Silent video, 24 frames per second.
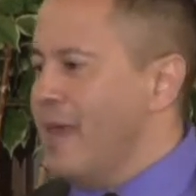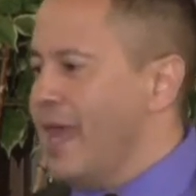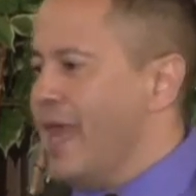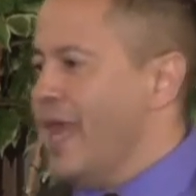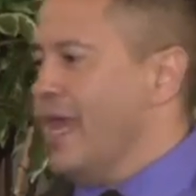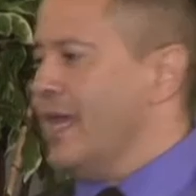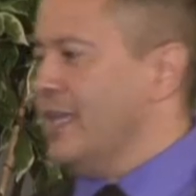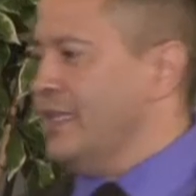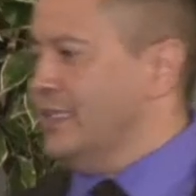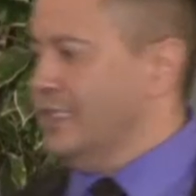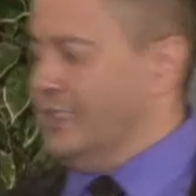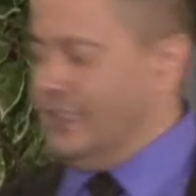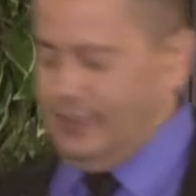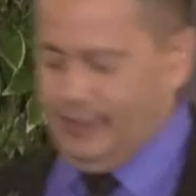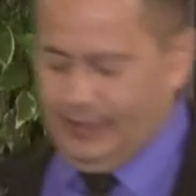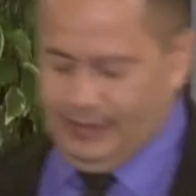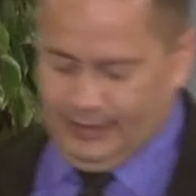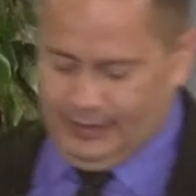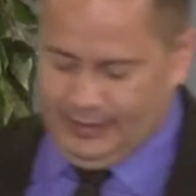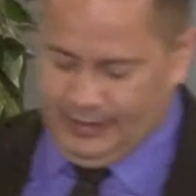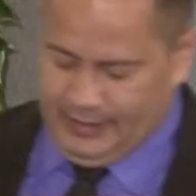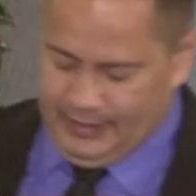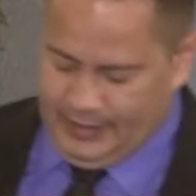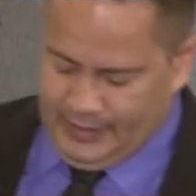man.
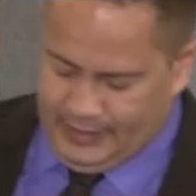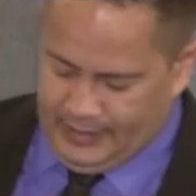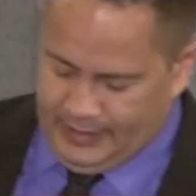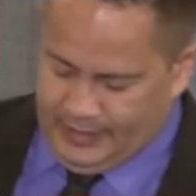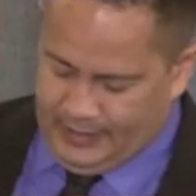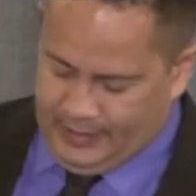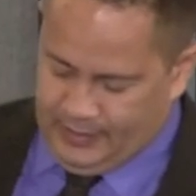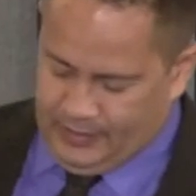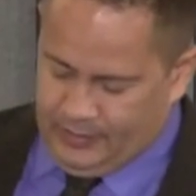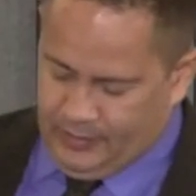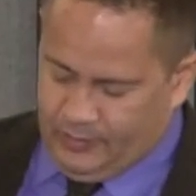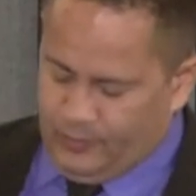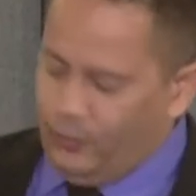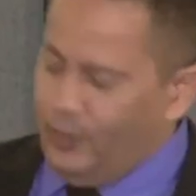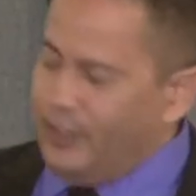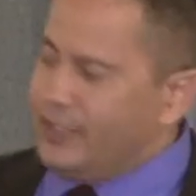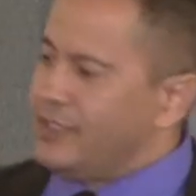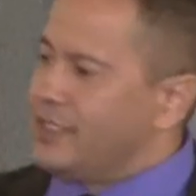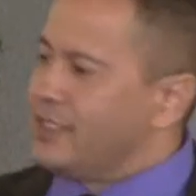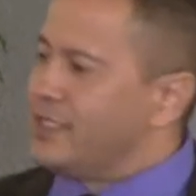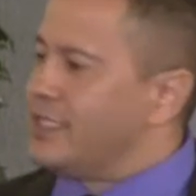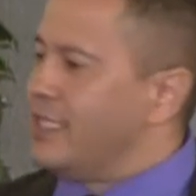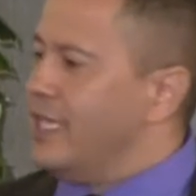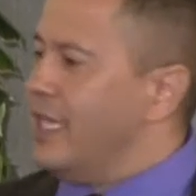
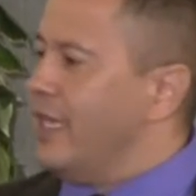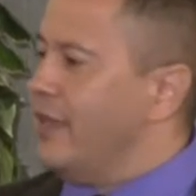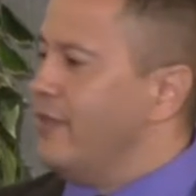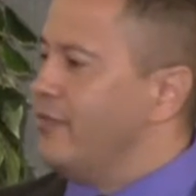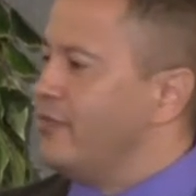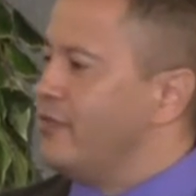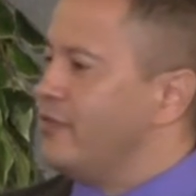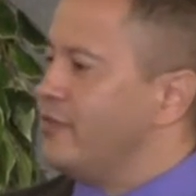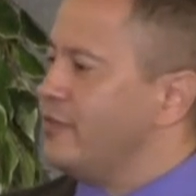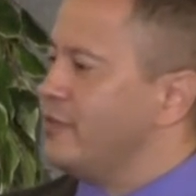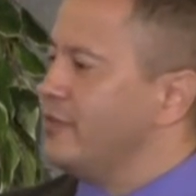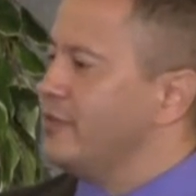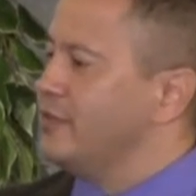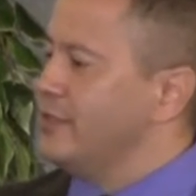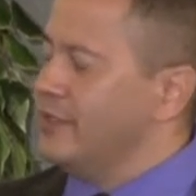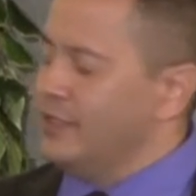Went to save